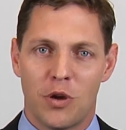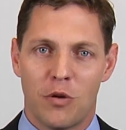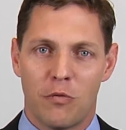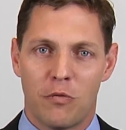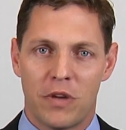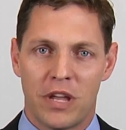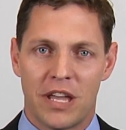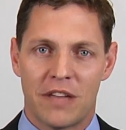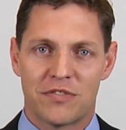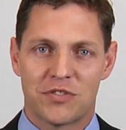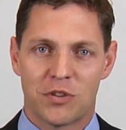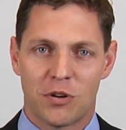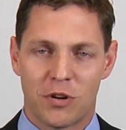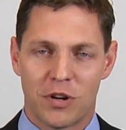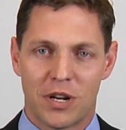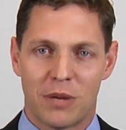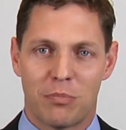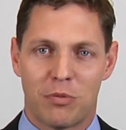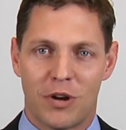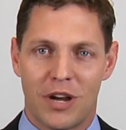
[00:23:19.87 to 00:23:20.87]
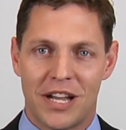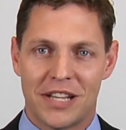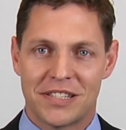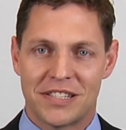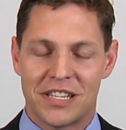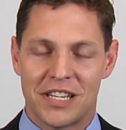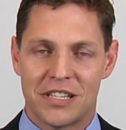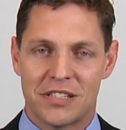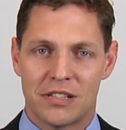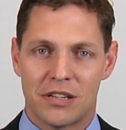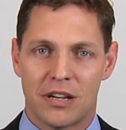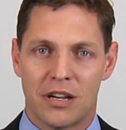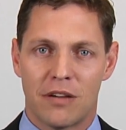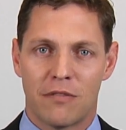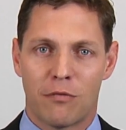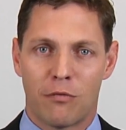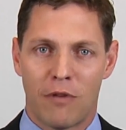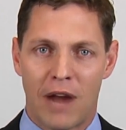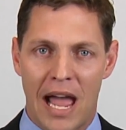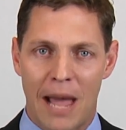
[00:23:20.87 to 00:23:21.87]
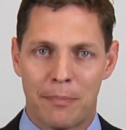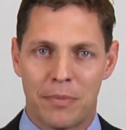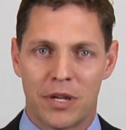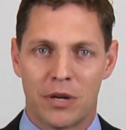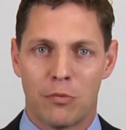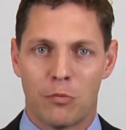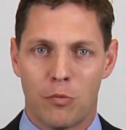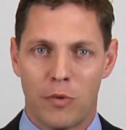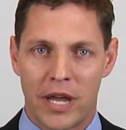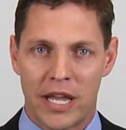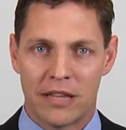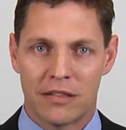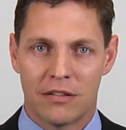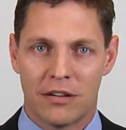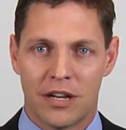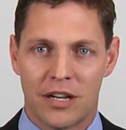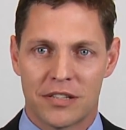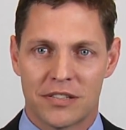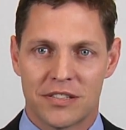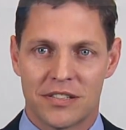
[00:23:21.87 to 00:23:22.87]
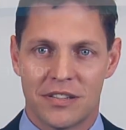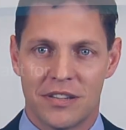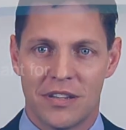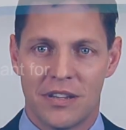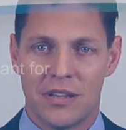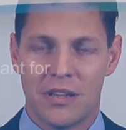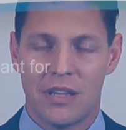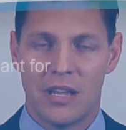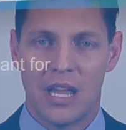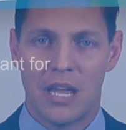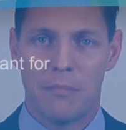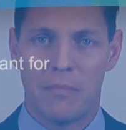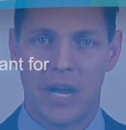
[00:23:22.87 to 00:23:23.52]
We have started a process of rapid weight loss, and